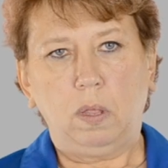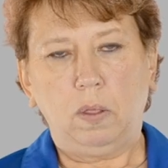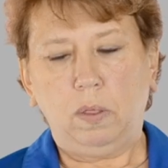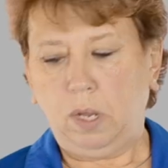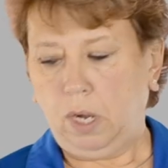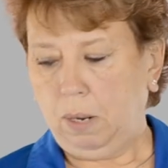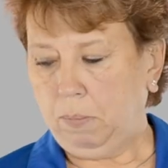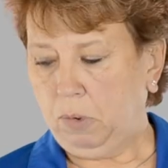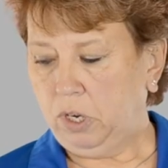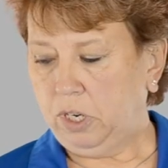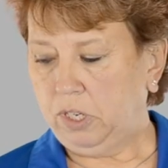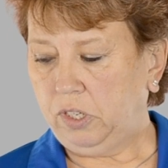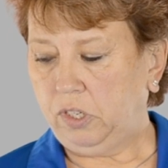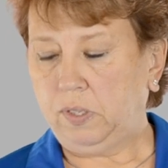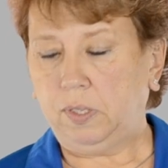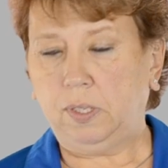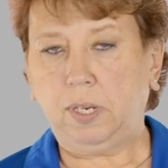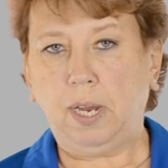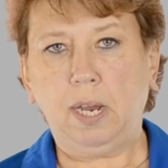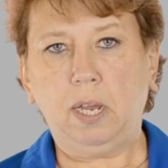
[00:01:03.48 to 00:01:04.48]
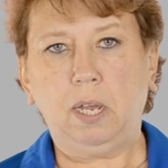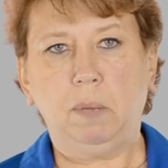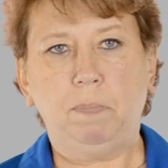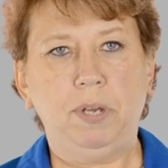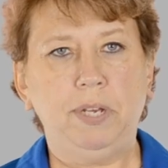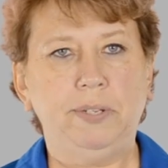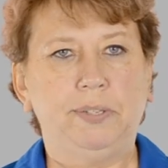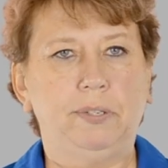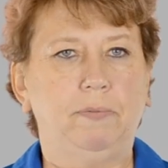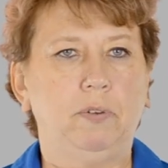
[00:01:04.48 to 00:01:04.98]
Then I'm going to just take a
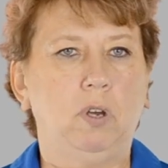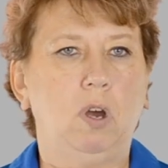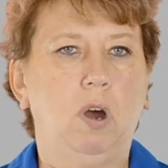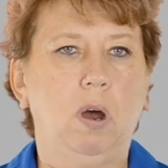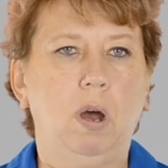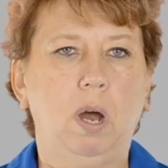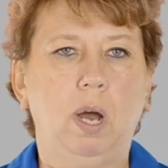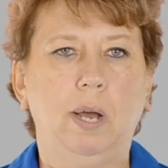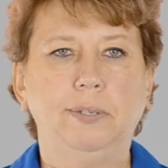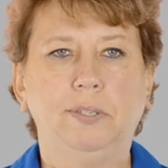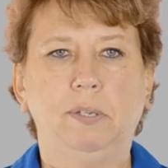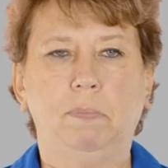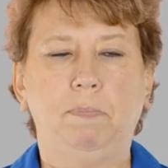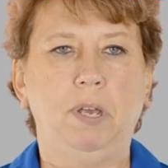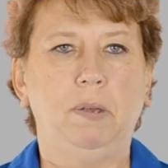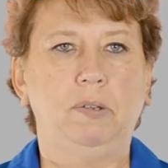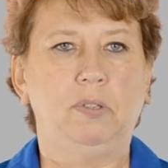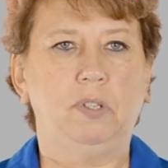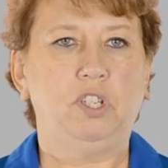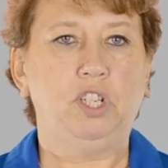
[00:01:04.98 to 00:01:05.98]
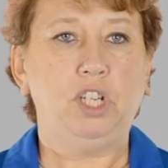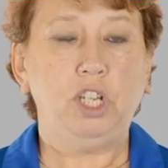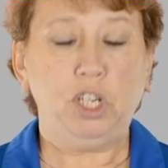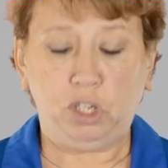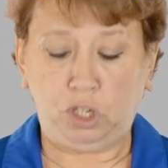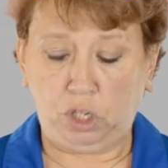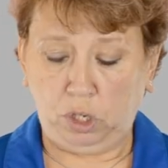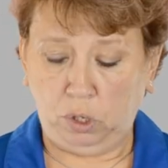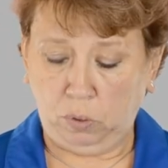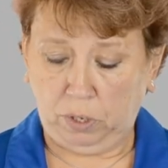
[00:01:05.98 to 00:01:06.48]
piece of gauze, a piece of
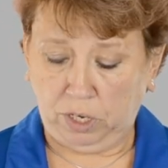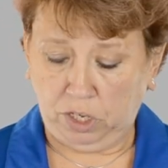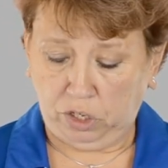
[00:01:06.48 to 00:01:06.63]
tissue,